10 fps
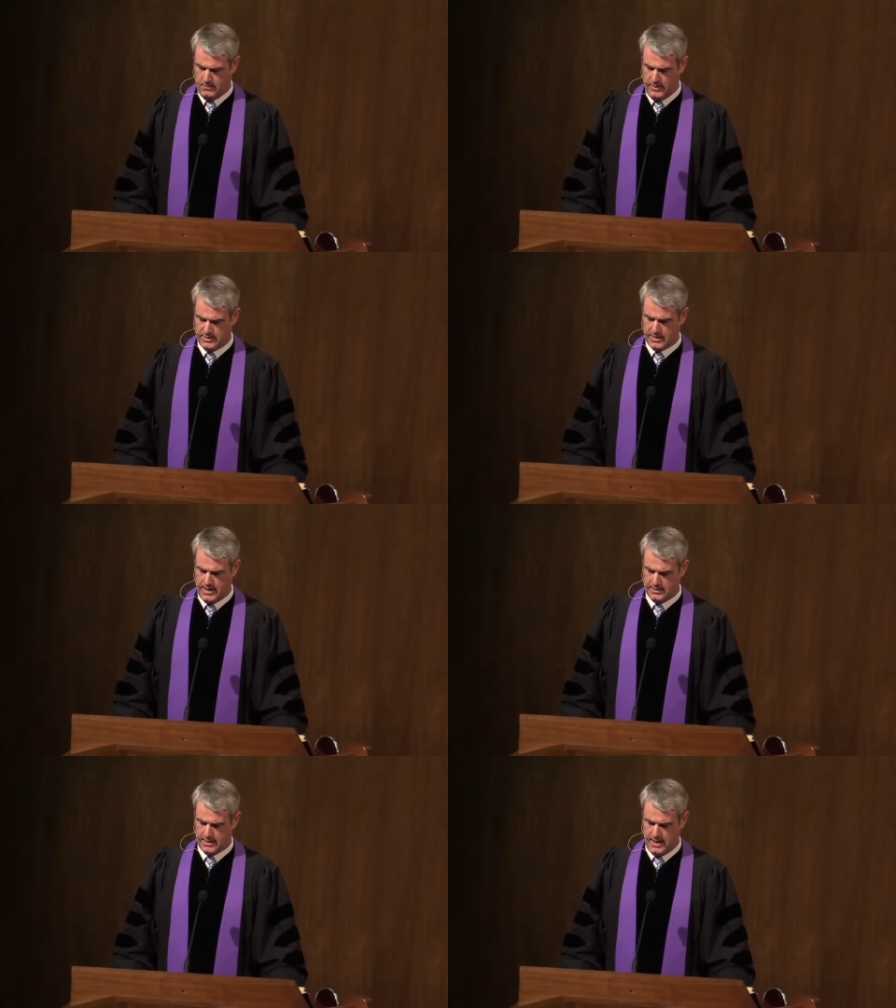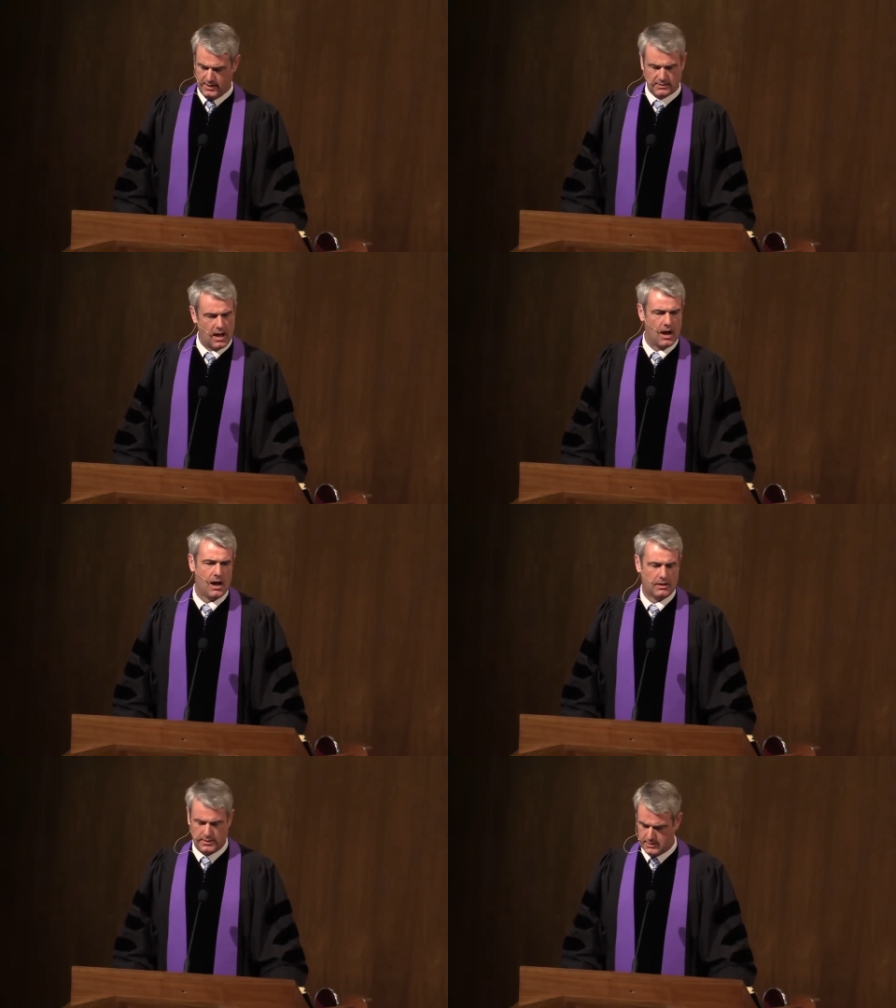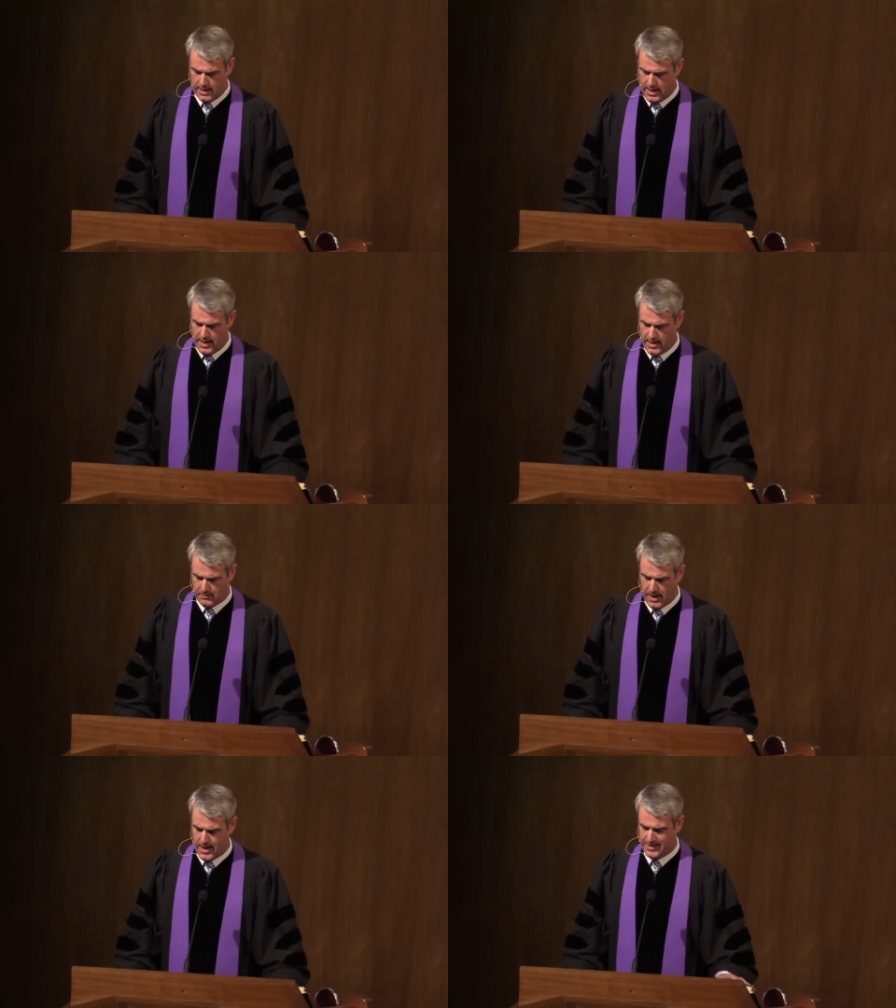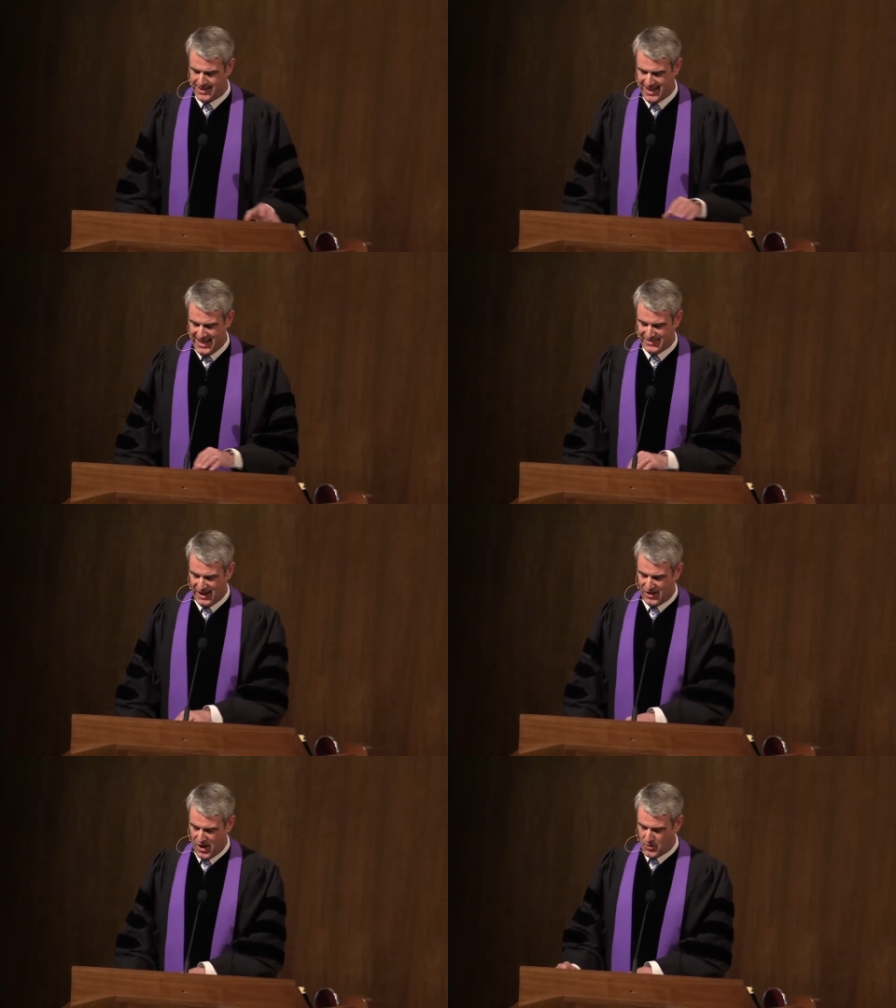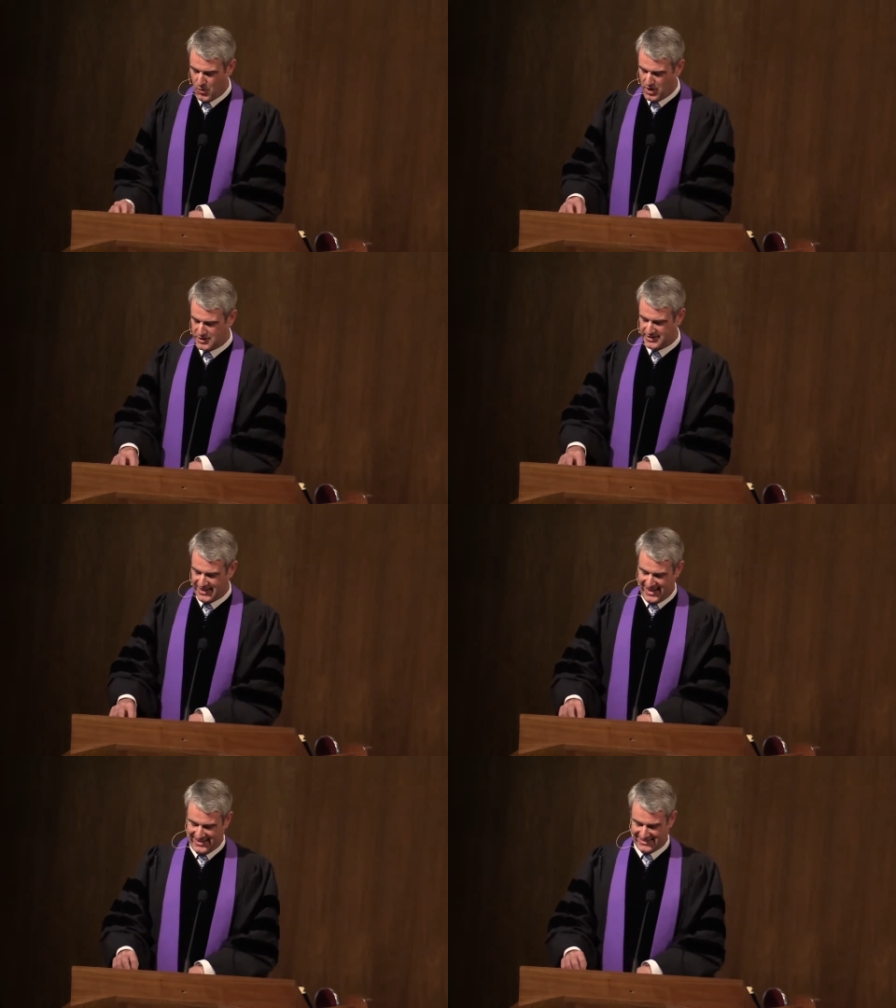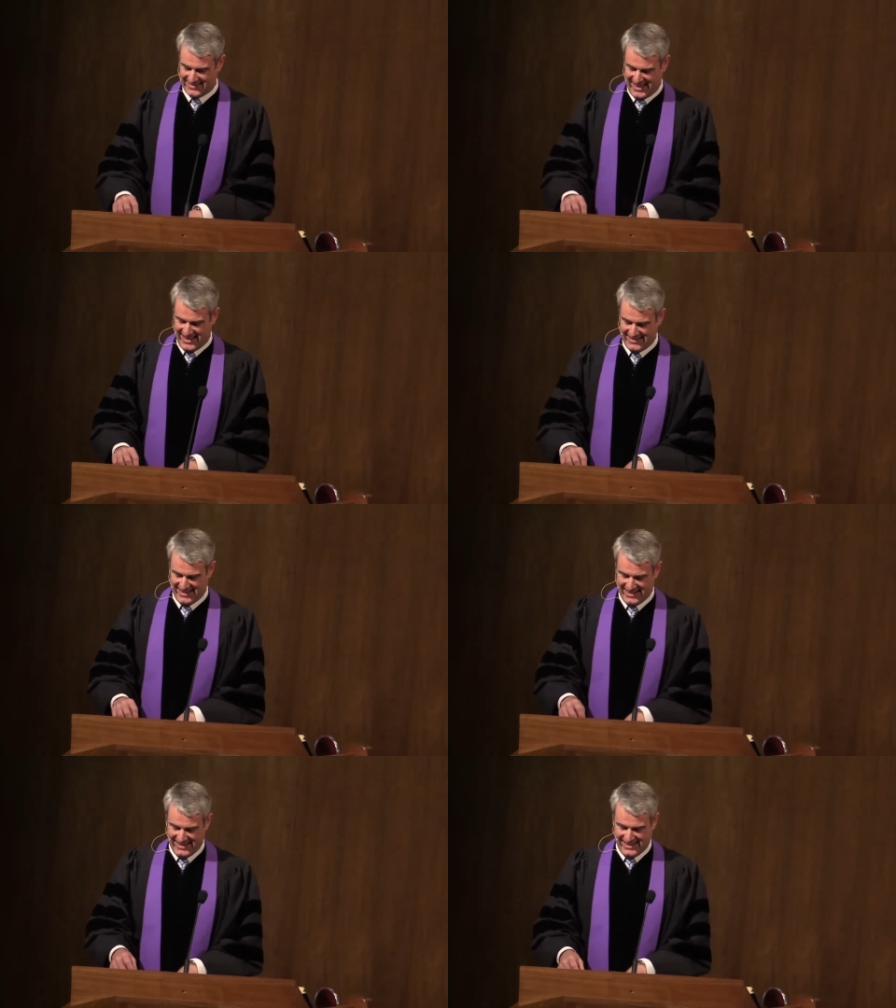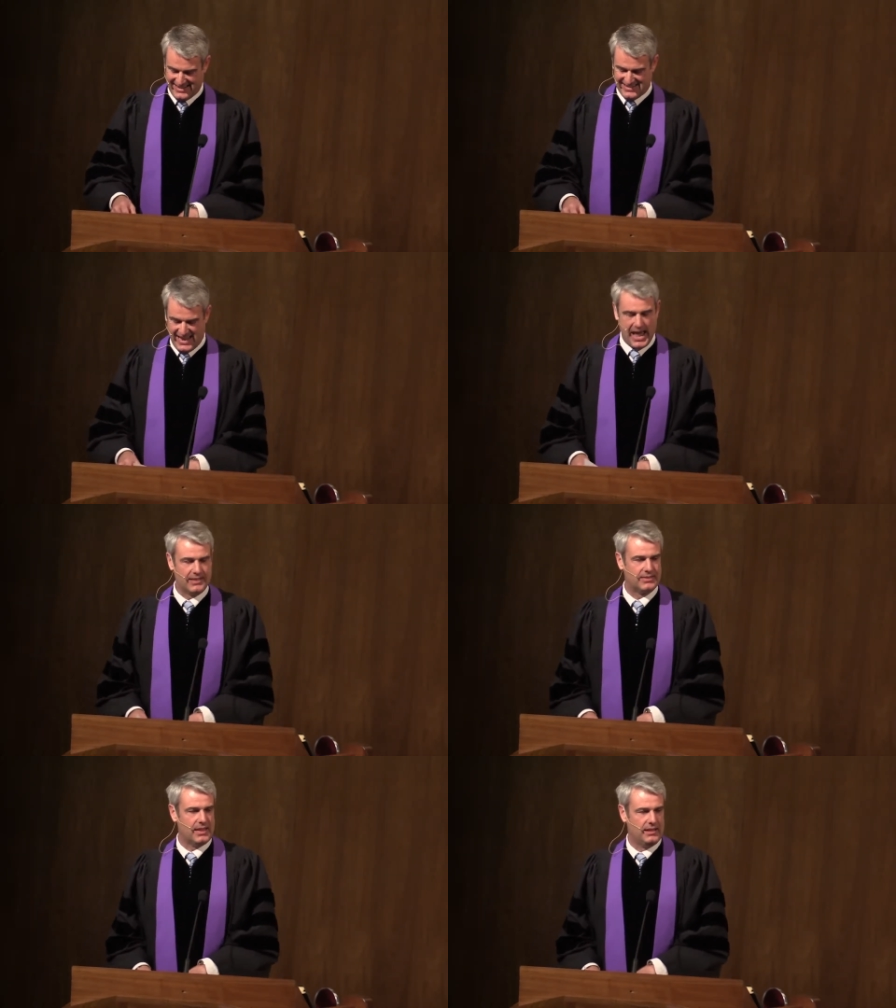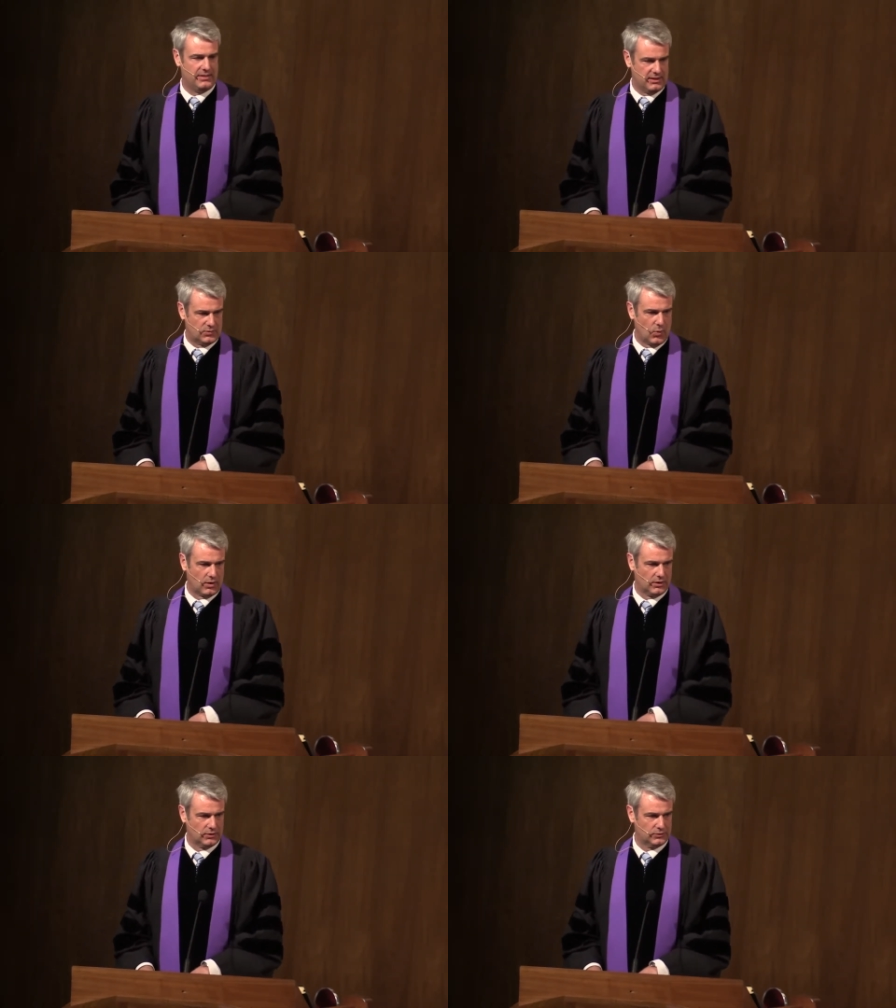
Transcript: we say things all the time like, there are worse things than death in this world.